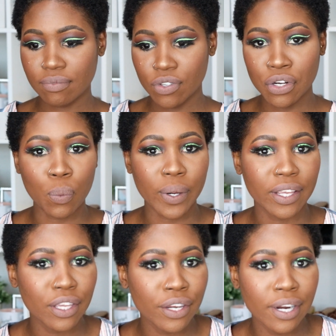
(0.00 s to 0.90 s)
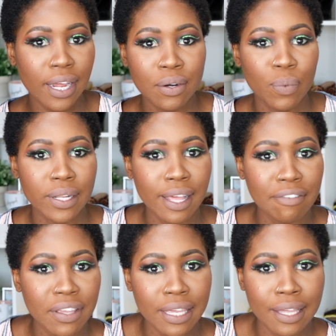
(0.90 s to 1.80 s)
you know, we're here and we're
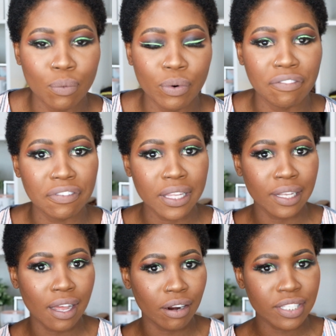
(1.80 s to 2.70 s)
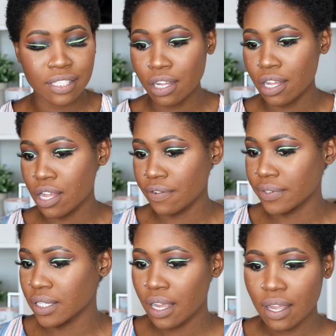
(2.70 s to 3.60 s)
loving it. We're feeling
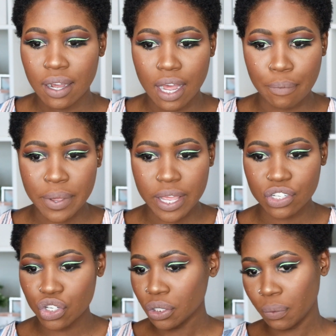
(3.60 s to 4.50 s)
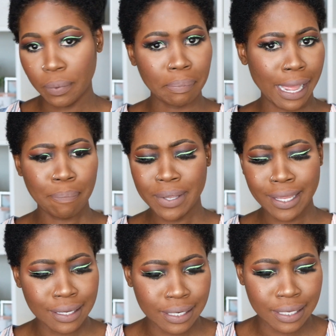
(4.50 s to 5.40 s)
ourselves. I mean, shoot, we're popping,
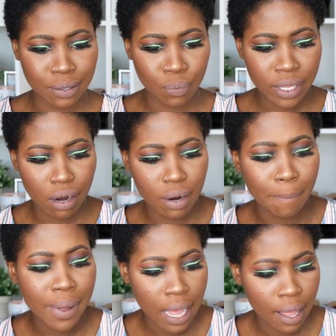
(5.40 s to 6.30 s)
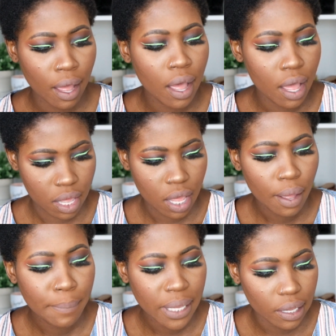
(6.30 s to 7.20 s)
honey. We are
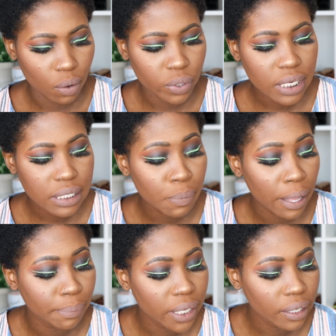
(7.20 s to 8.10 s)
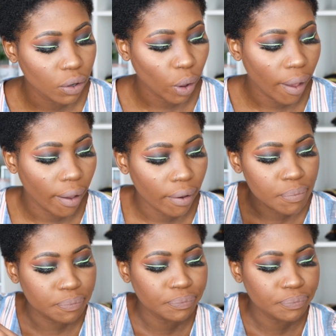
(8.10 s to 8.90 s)
popping. We is popping, okay?